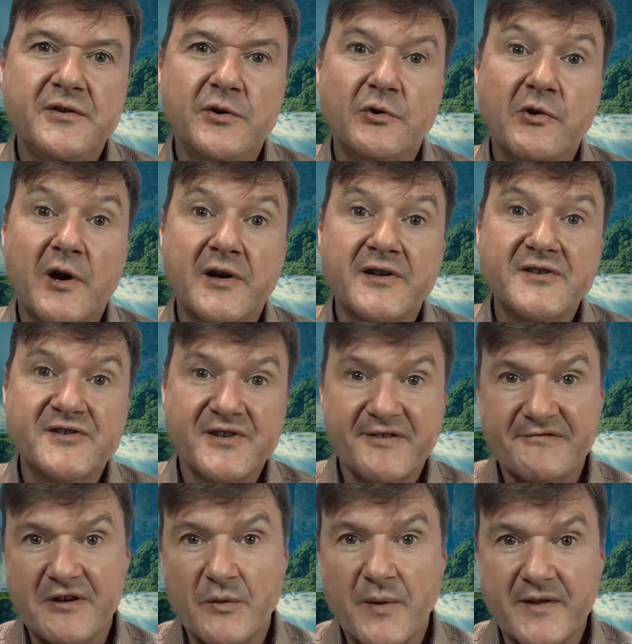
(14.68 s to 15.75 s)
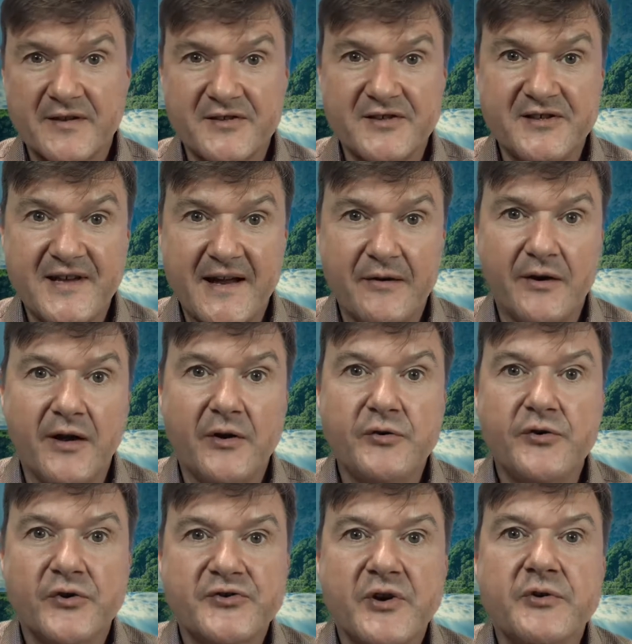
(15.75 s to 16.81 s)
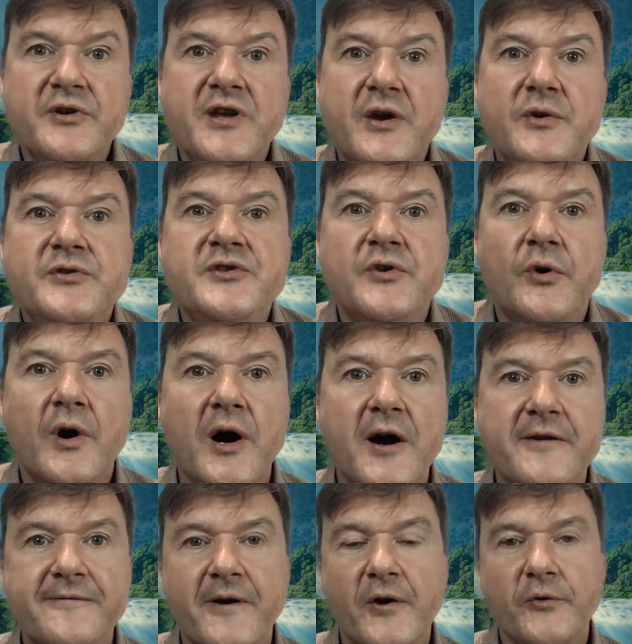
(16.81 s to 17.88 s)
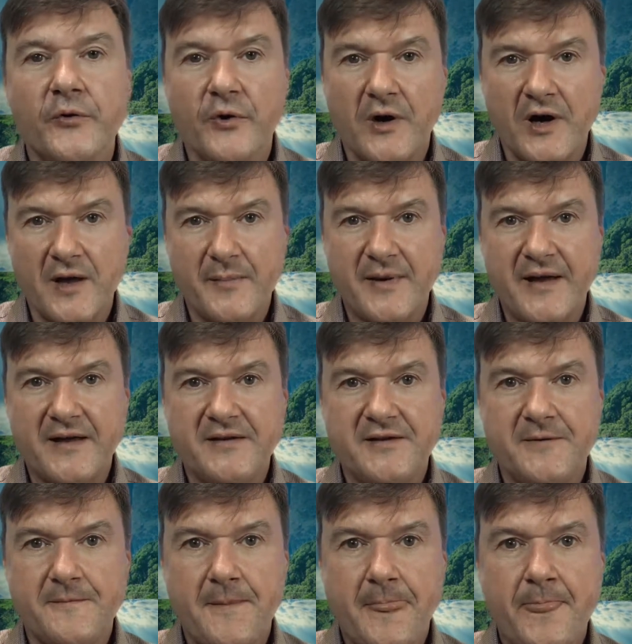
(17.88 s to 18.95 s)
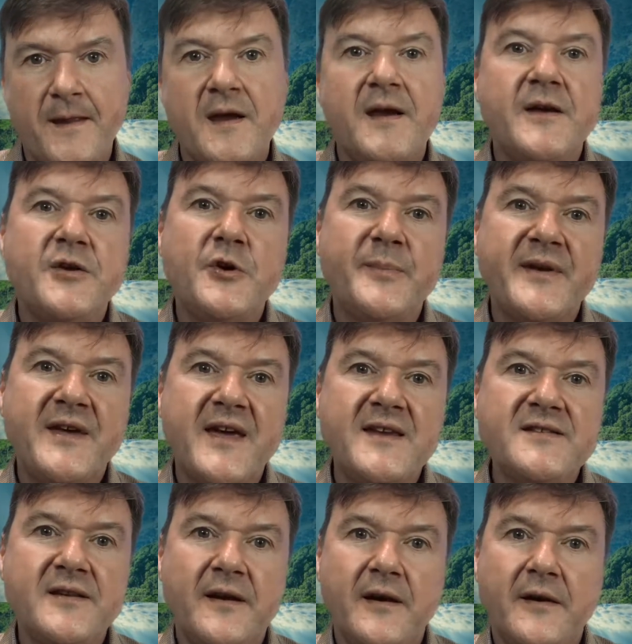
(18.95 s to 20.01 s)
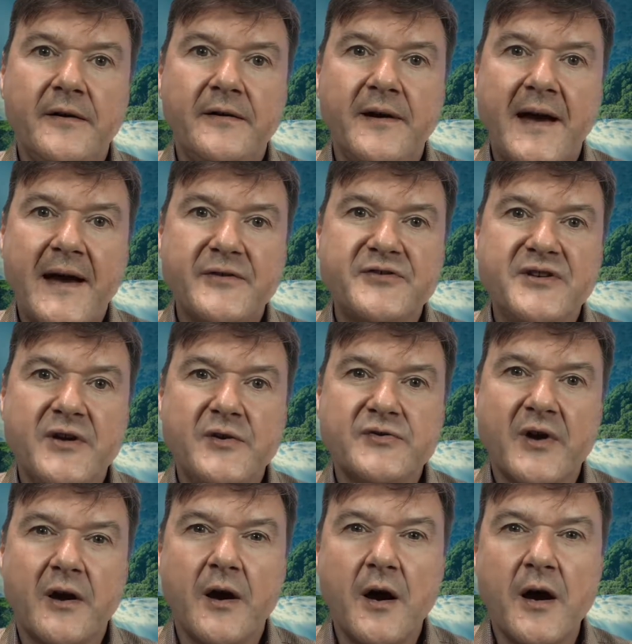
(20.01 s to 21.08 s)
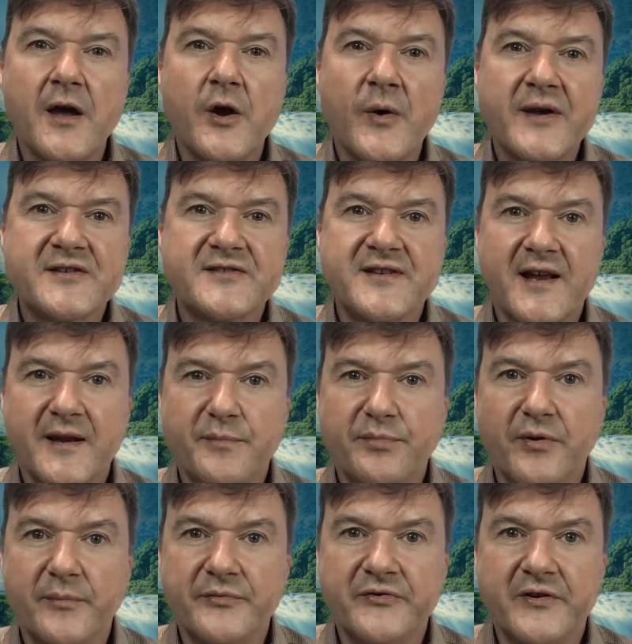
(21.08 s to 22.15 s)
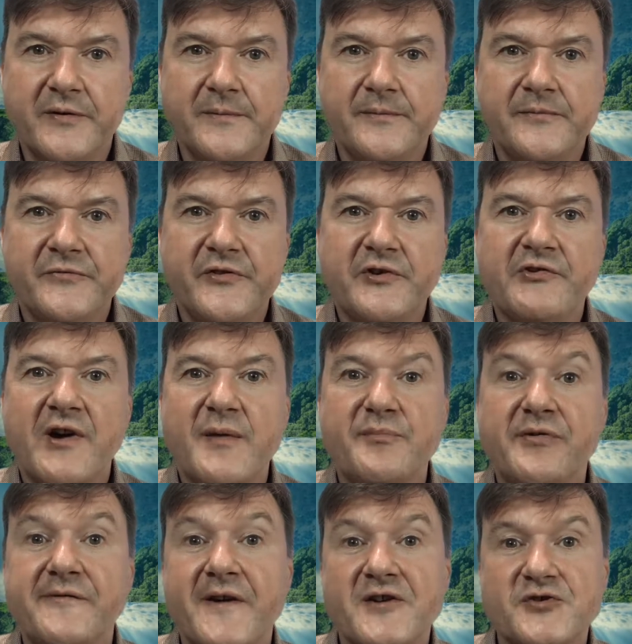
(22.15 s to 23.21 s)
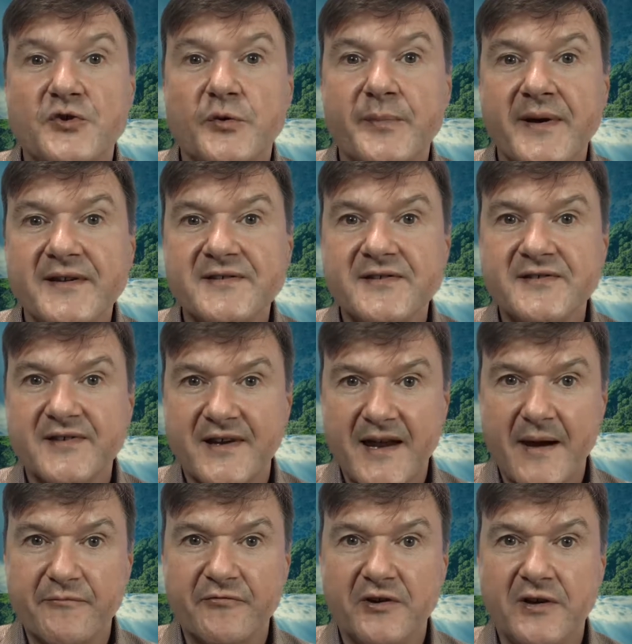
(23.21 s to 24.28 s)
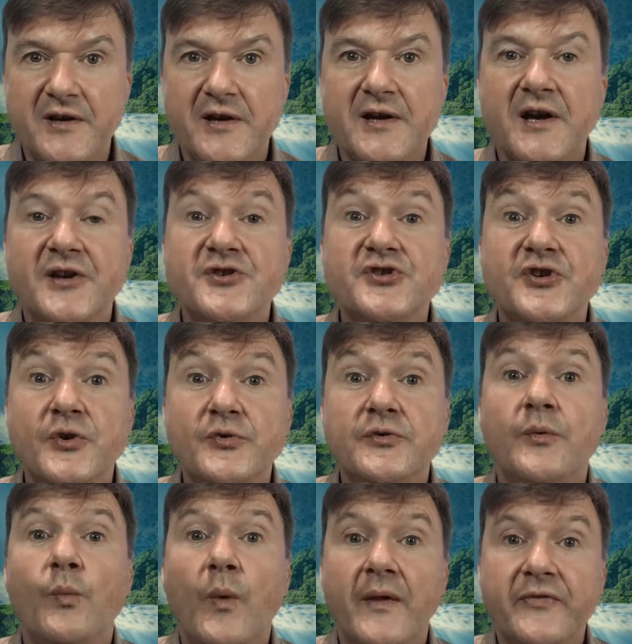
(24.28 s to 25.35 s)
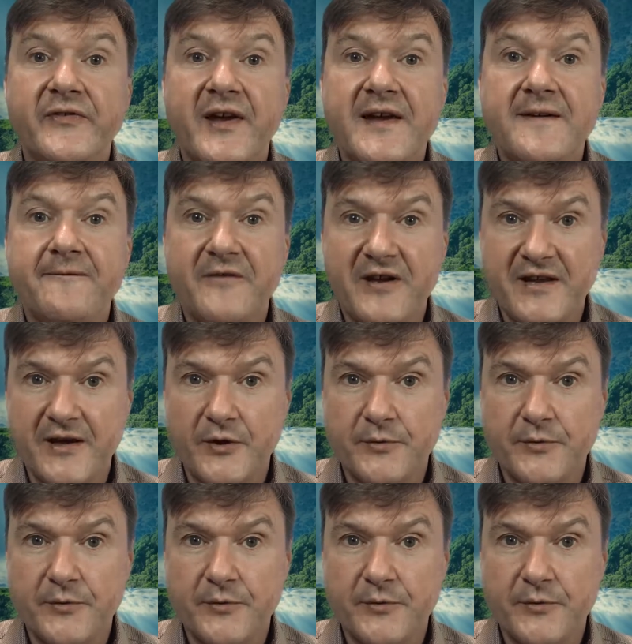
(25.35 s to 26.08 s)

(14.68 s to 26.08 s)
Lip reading: or are considering whether to download Otto Q to your iPhone or iPad, you'll be keen to learn how to use our iOS teleprompter to create professional pieces to camera and shoot one-take video.